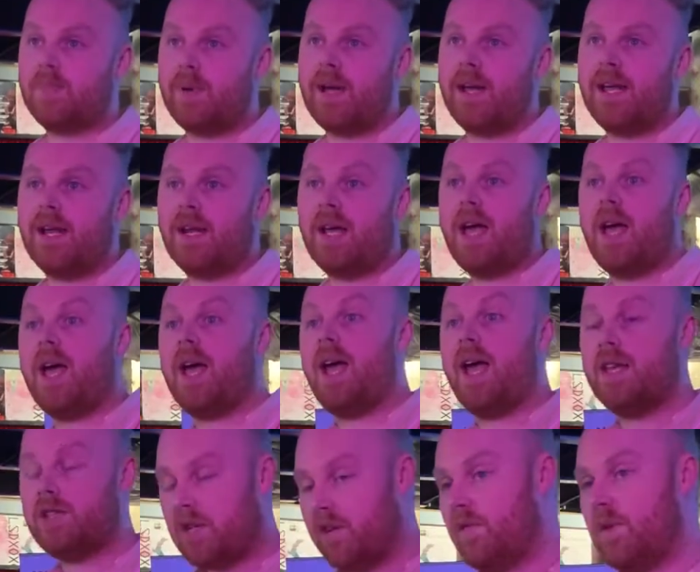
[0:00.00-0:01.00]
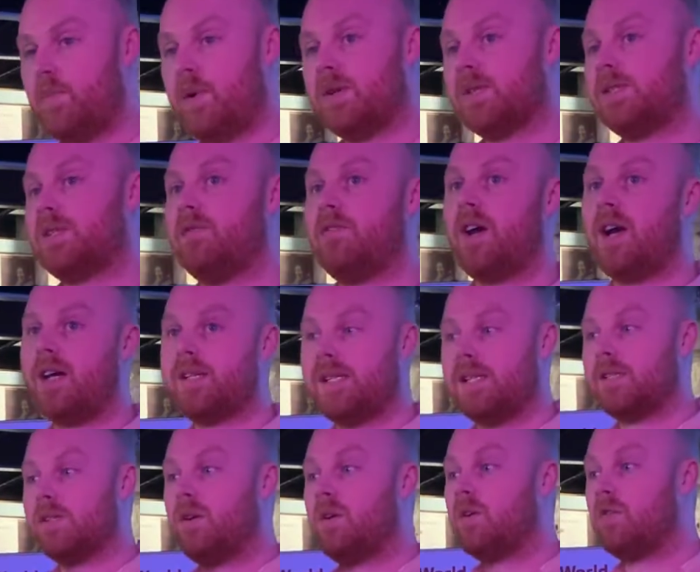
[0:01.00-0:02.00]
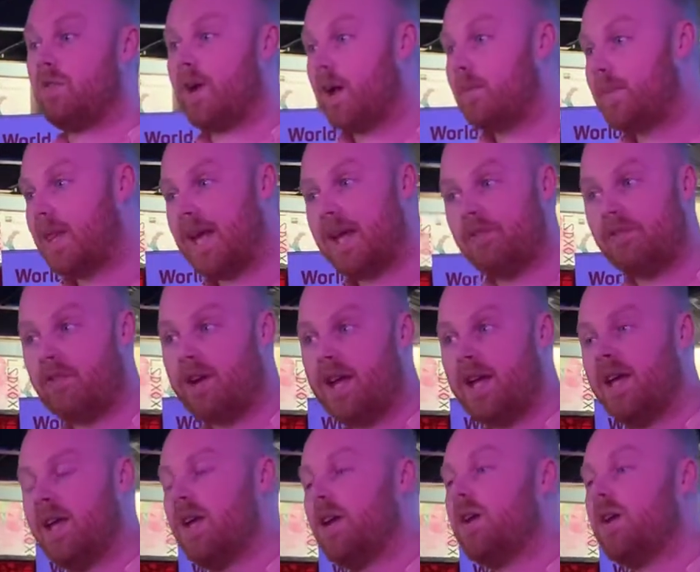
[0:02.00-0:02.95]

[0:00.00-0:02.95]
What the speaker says: by a HIV positive artist called Graham Lavery,